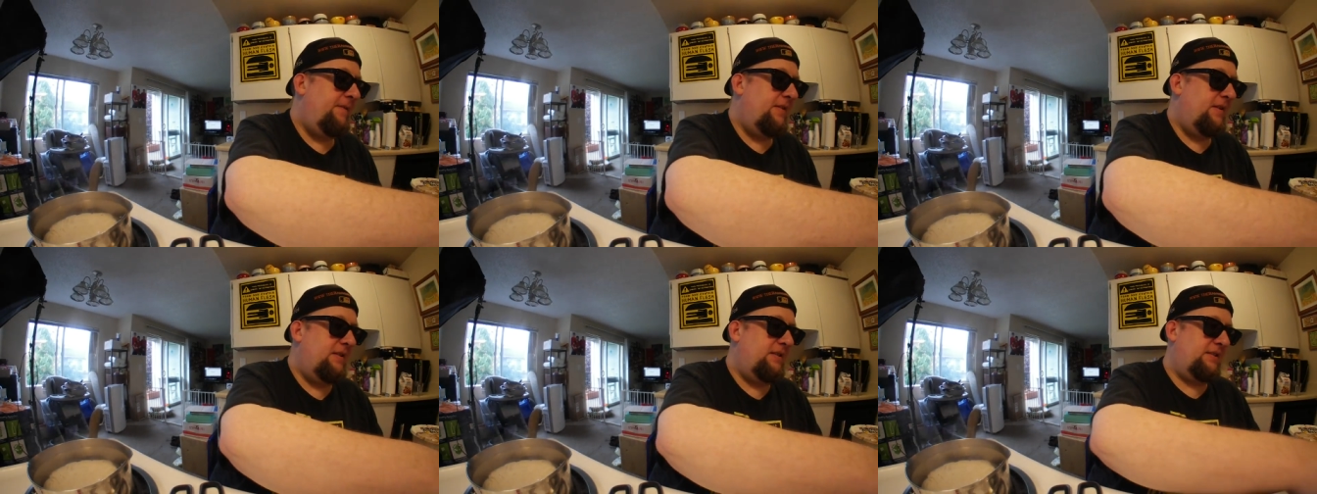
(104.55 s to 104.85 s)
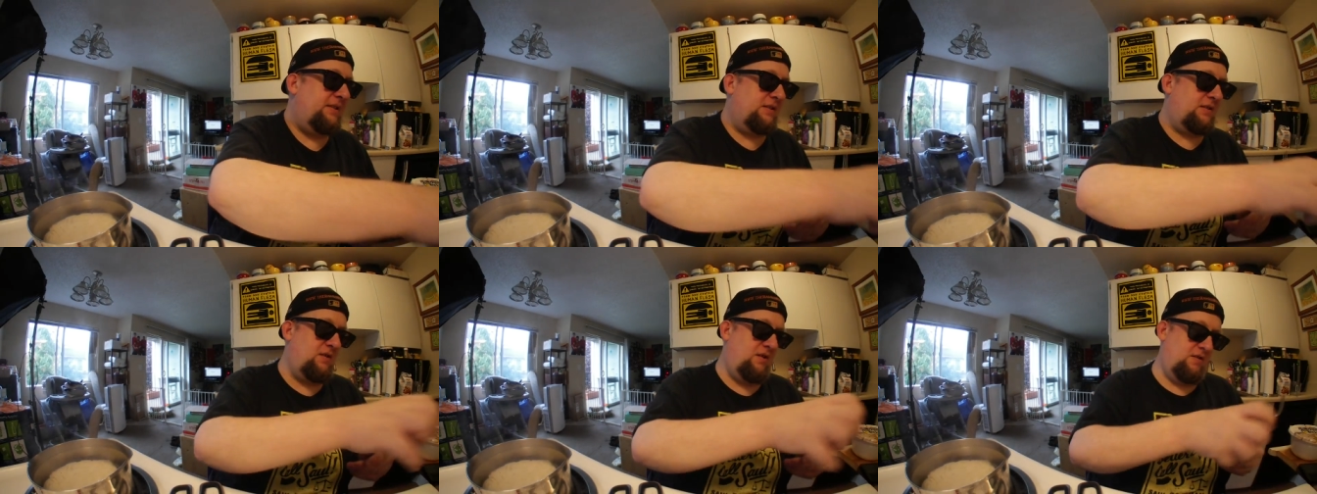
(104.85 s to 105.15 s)
This
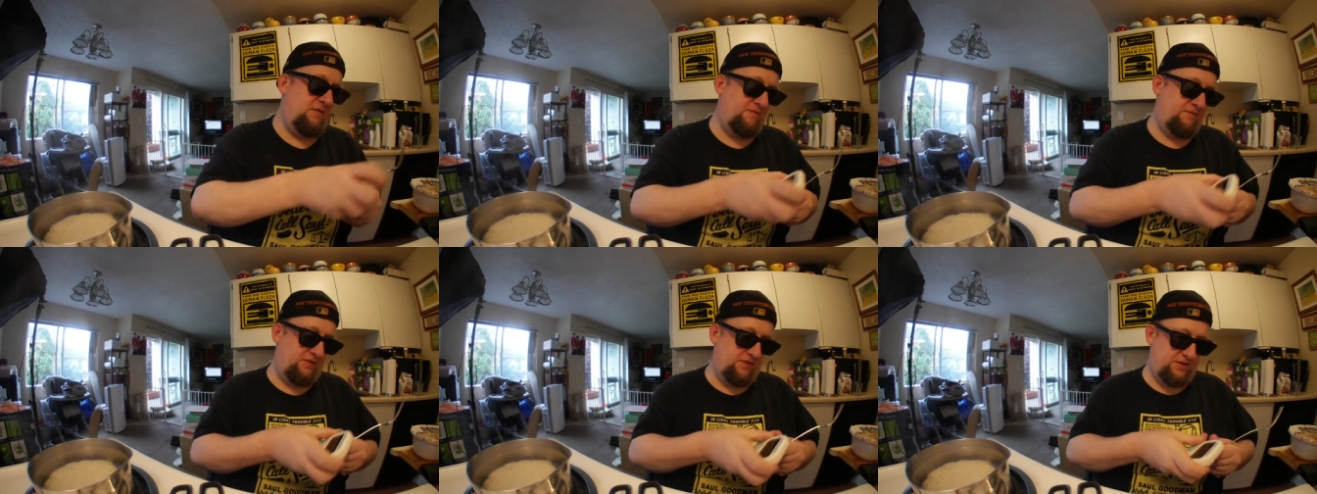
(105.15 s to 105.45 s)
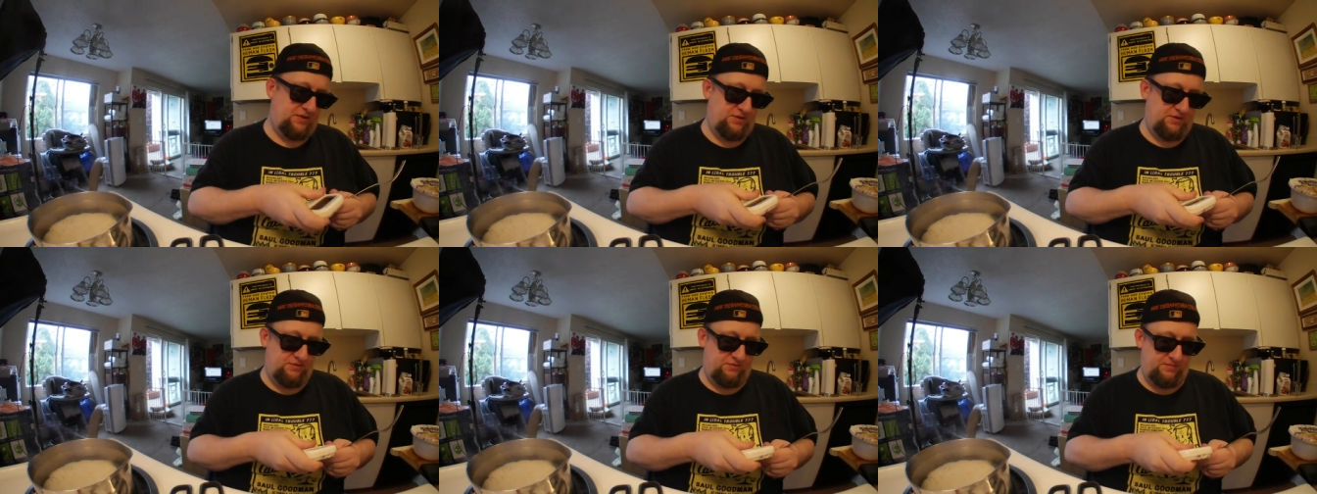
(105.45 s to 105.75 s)
is calling for
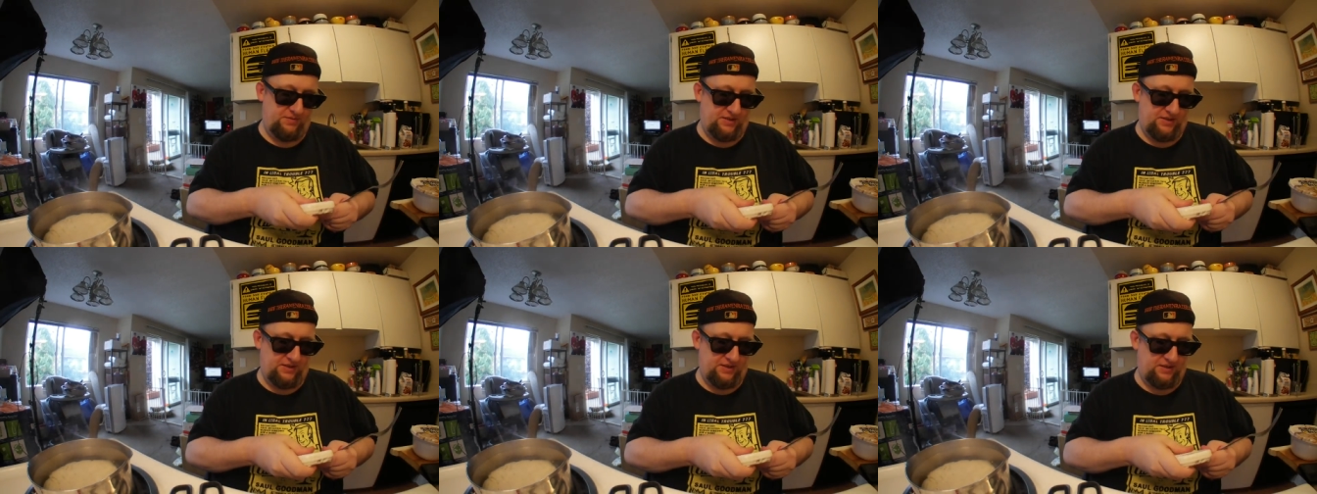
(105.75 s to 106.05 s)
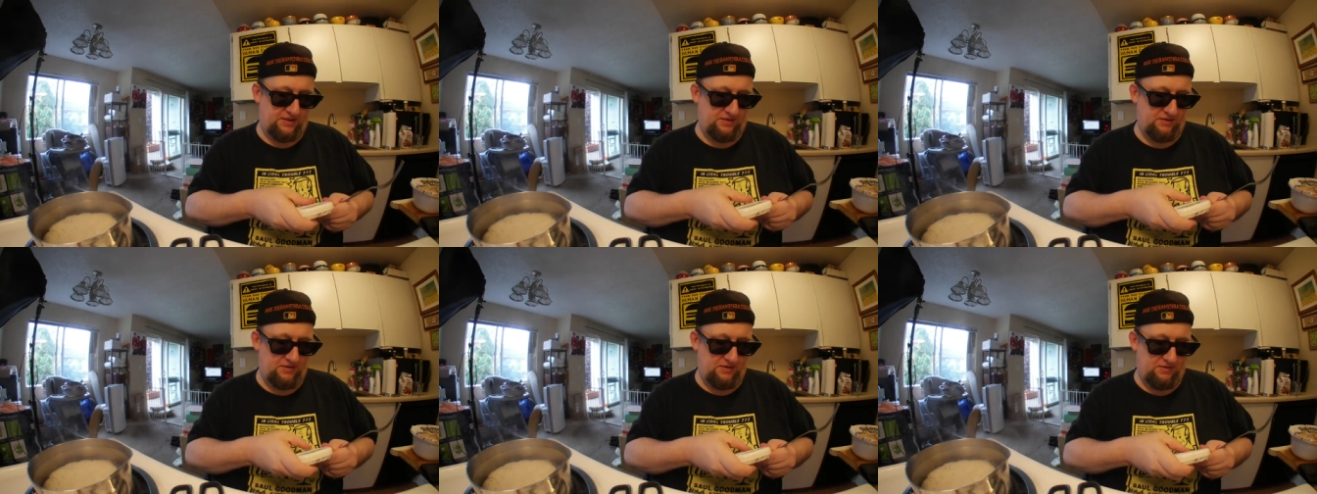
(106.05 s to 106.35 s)
2
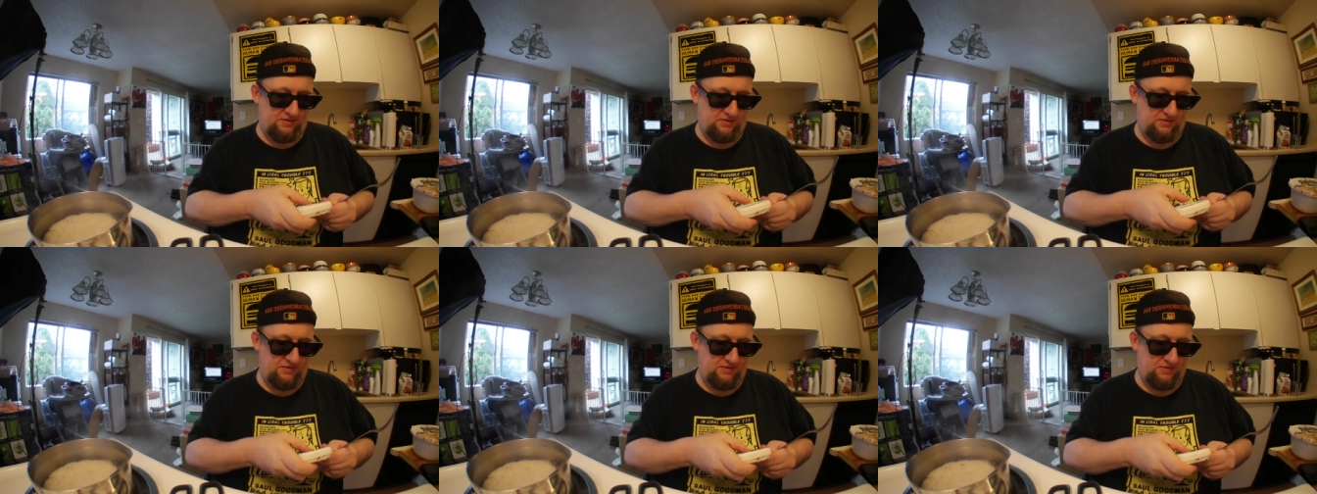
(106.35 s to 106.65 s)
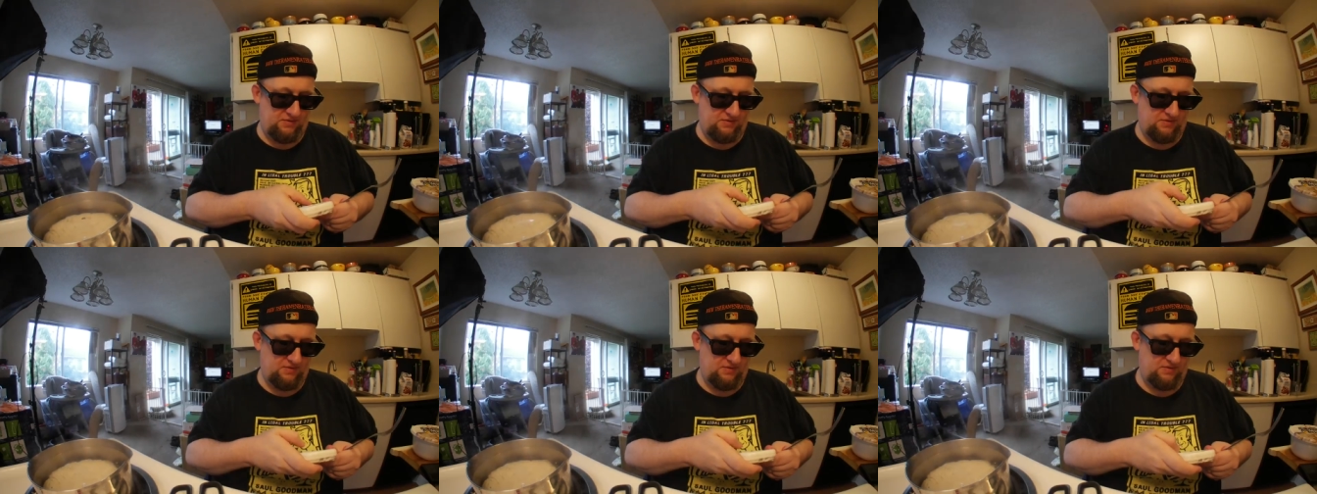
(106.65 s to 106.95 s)
minutes, so
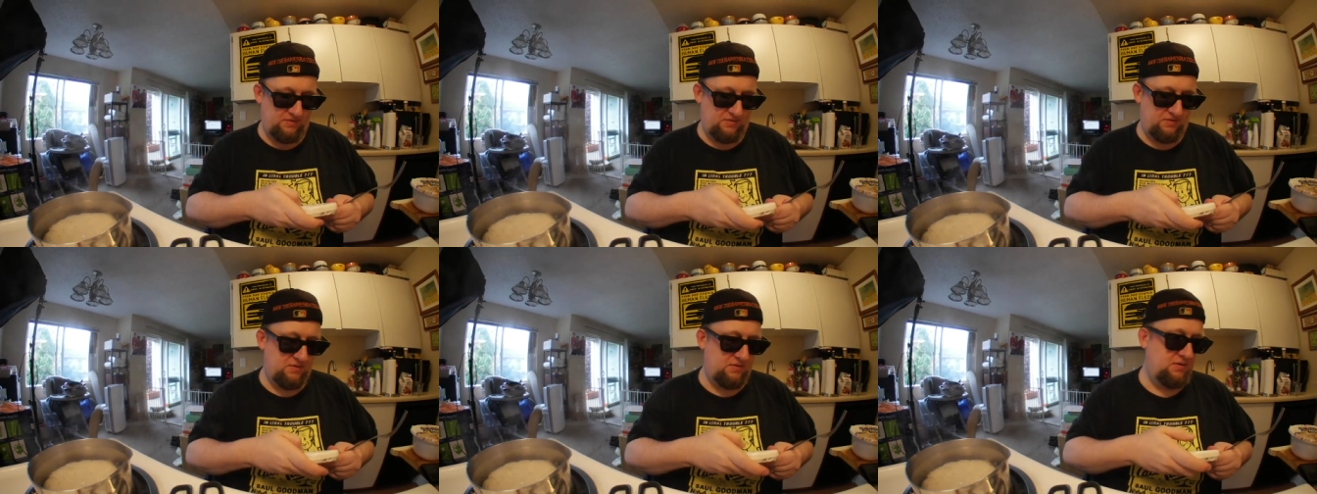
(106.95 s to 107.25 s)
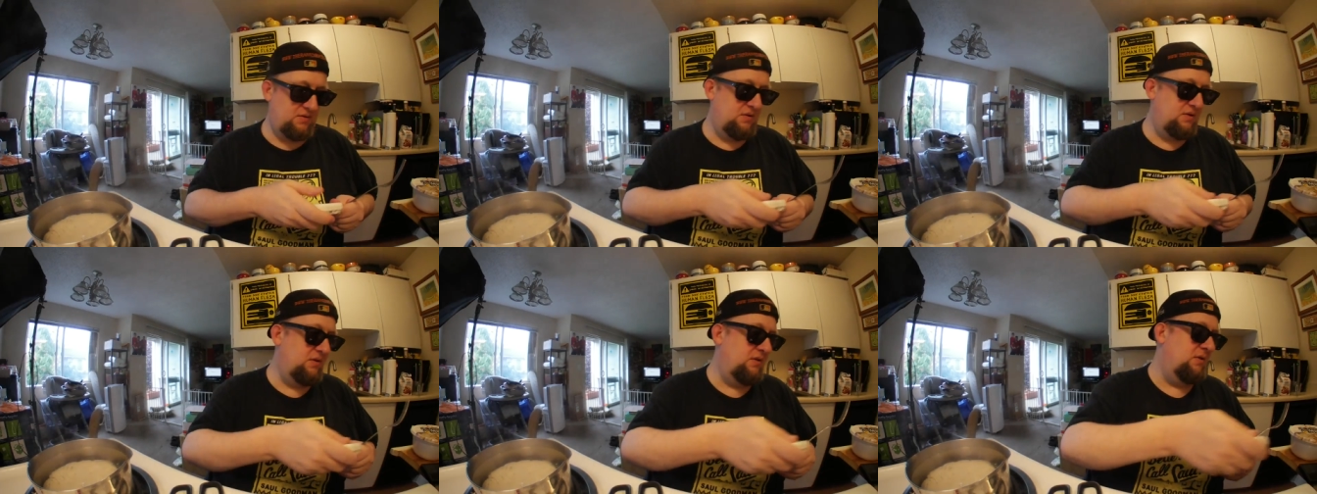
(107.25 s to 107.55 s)

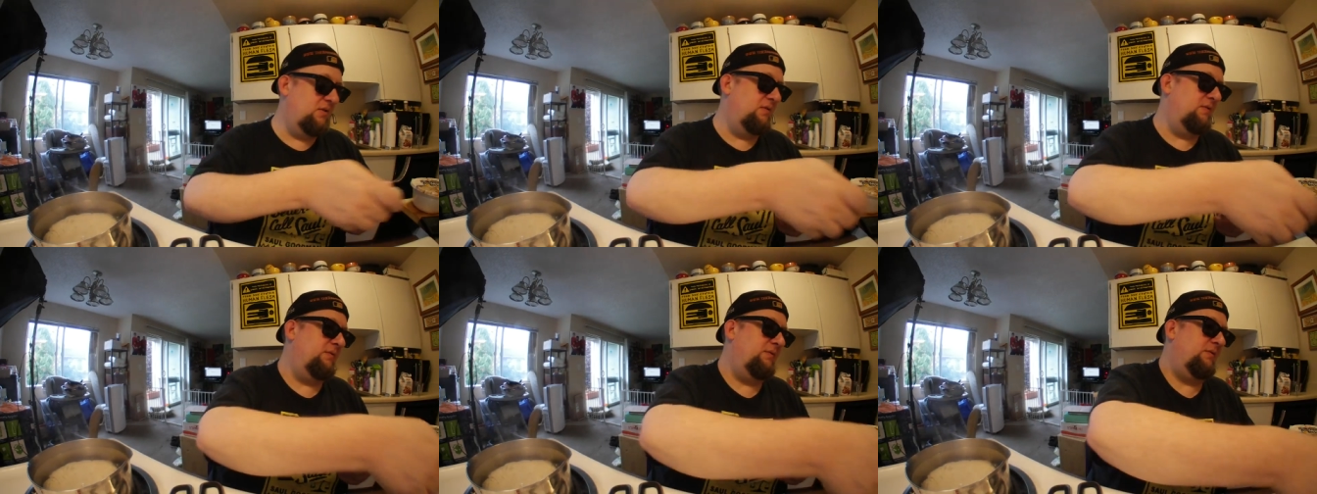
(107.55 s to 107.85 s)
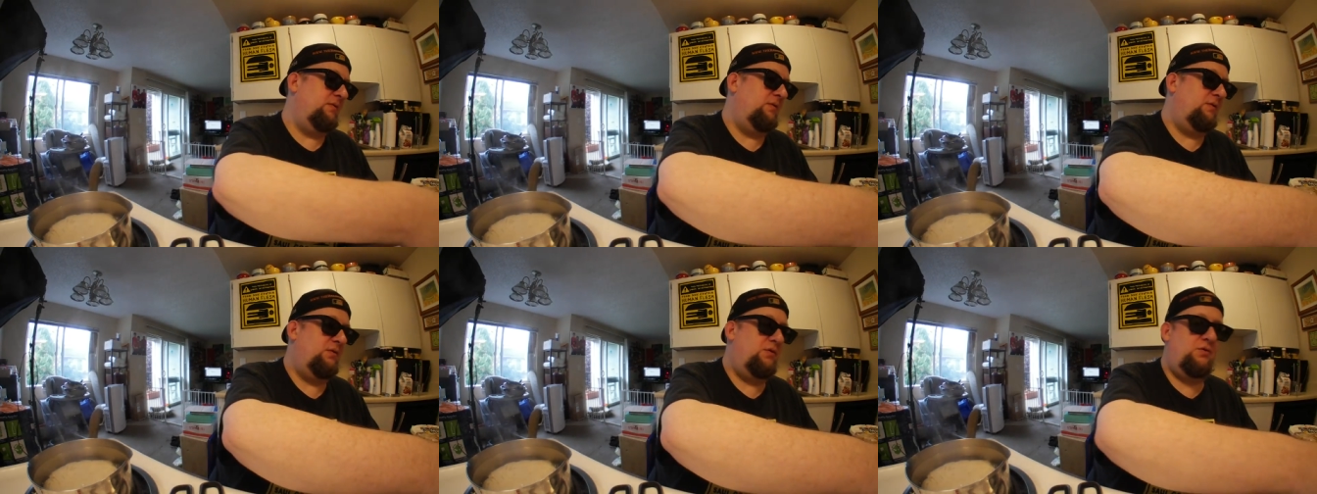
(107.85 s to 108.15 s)

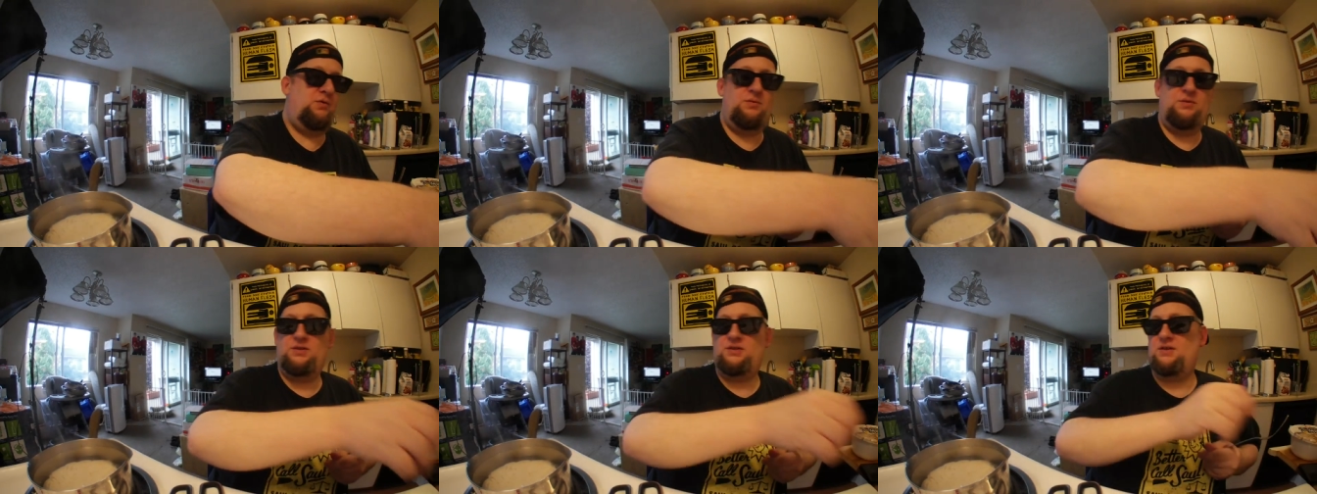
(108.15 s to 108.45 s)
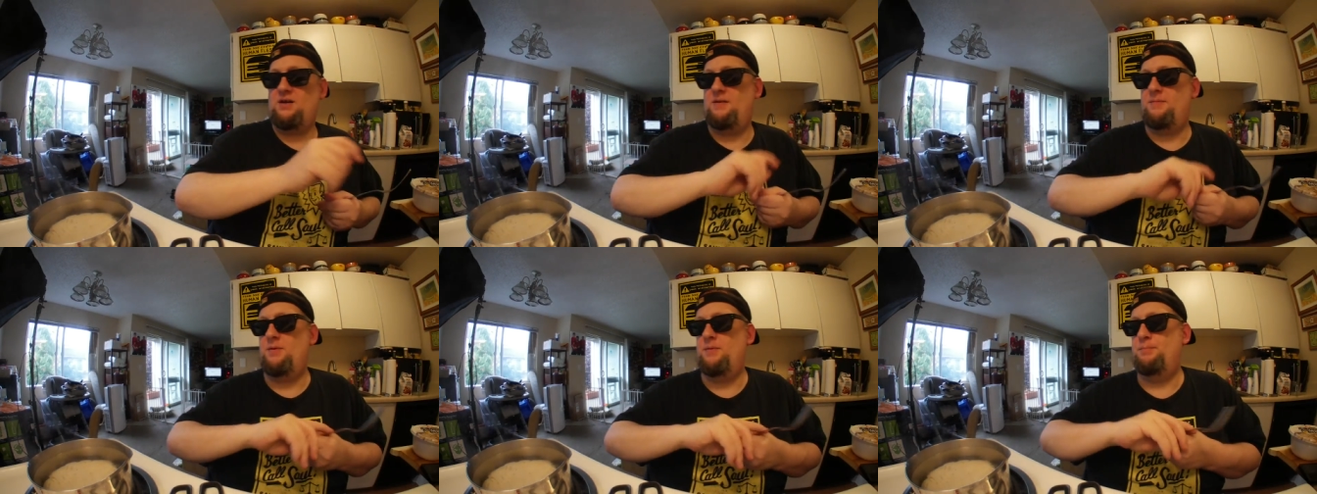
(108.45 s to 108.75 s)
give it a
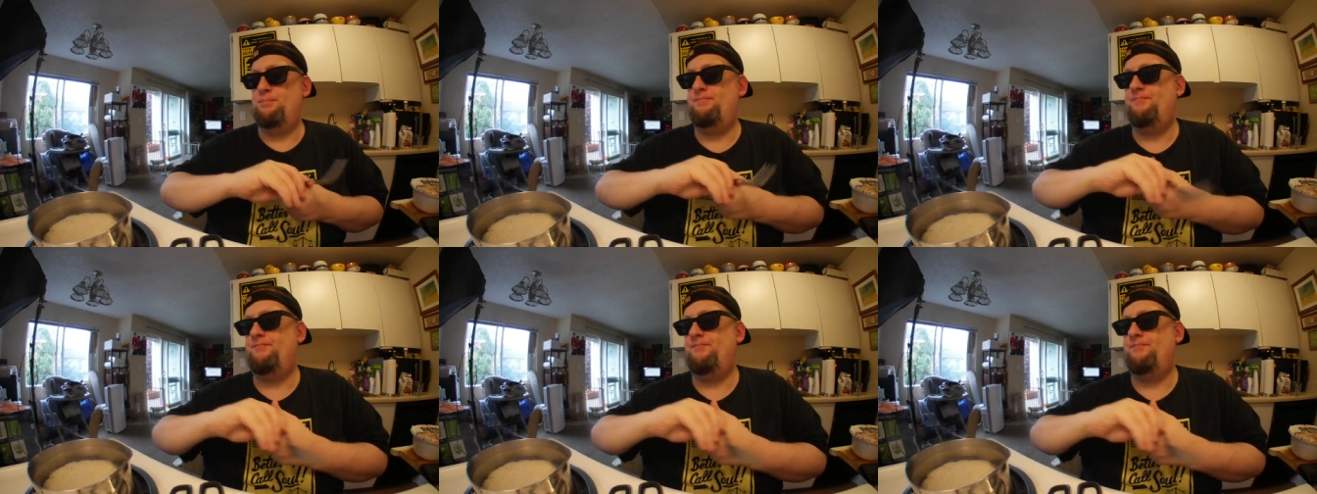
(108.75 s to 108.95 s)
timer.